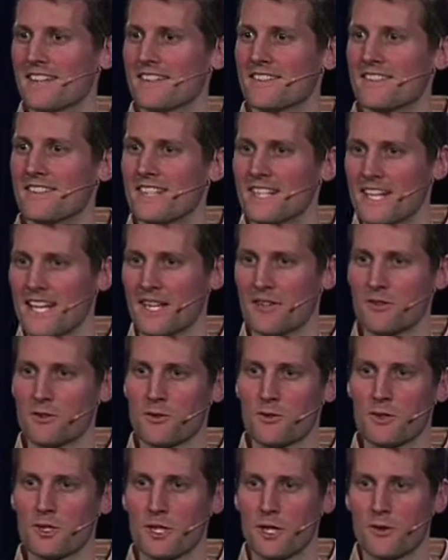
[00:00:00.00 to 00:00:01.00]
And
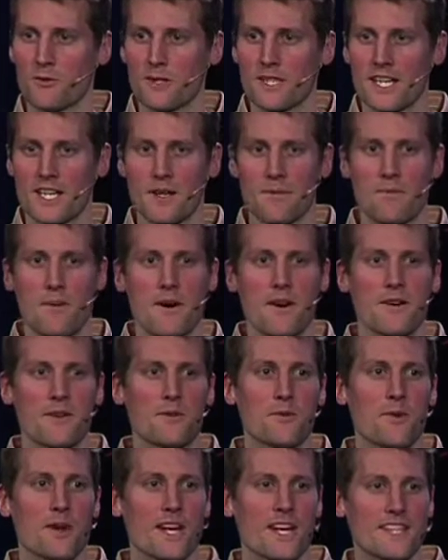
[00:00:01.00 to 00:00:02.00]
you know, we kind of
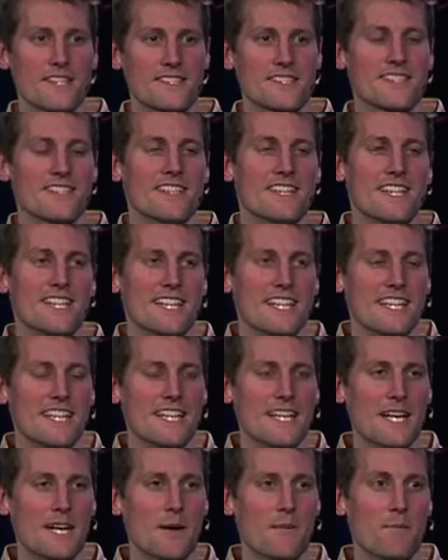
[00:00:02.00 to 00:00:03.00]
parted ways.
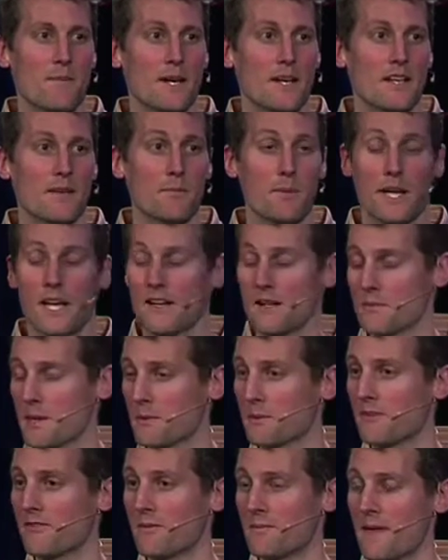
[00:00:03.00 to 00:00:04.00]
But I
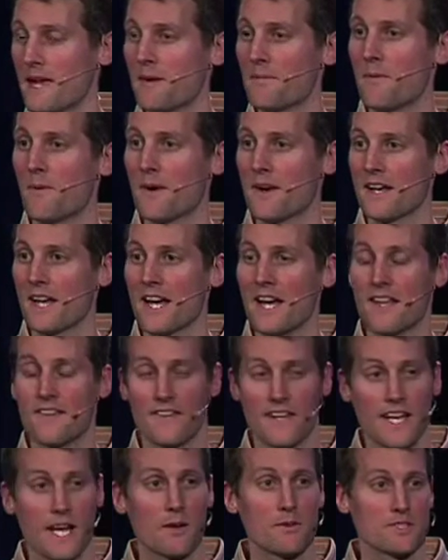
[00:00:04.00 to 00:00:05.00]
remember from that point on
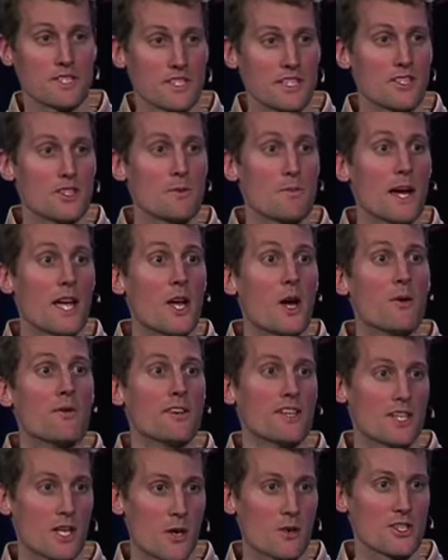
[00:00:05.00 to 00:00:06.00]
that I was going to do my own
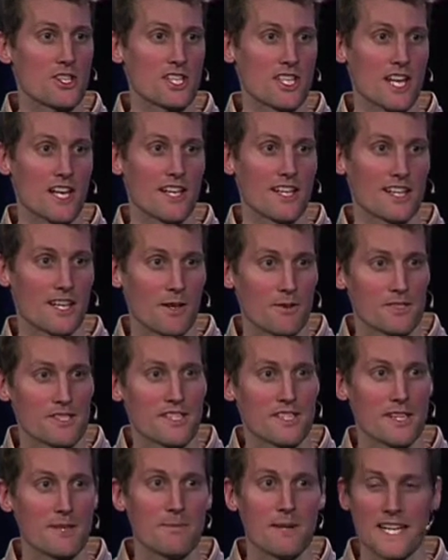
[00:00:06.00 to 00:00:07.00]
negotiating. I was
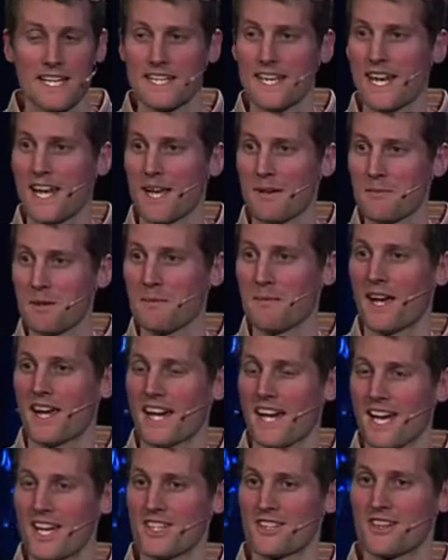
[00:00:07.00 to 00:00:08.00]
going to let my dad be my
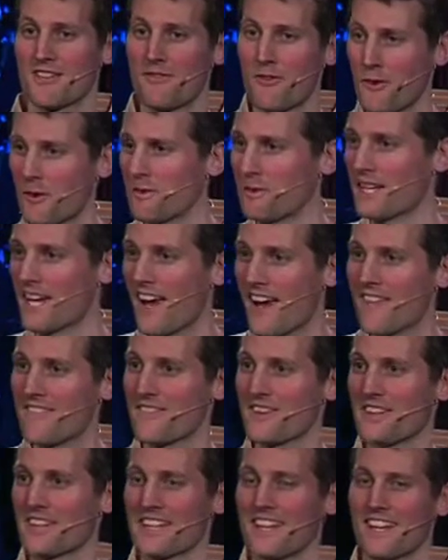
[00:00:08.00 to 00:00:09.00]
agent for me
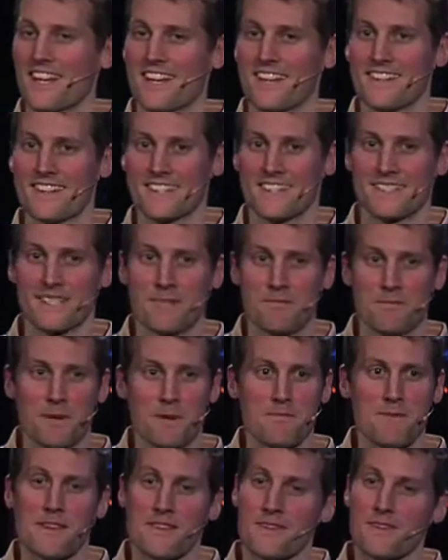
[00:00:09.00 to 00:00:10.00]
ever again, because he put
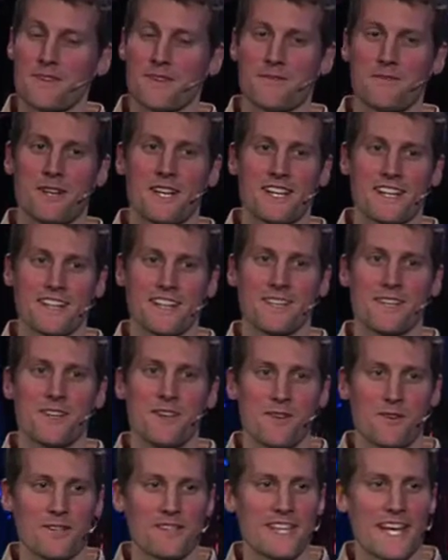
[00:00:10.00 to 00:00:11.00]
me through the ringer
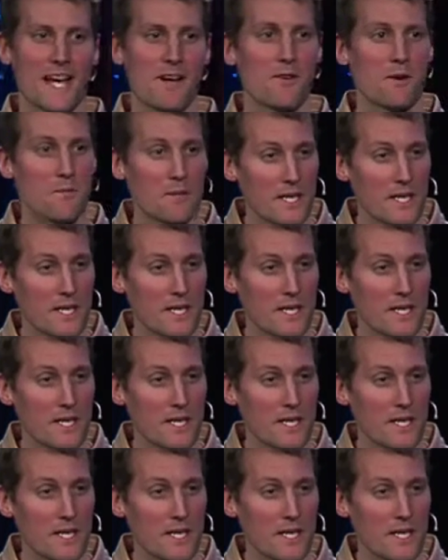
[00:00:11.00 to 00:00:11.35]
with that one.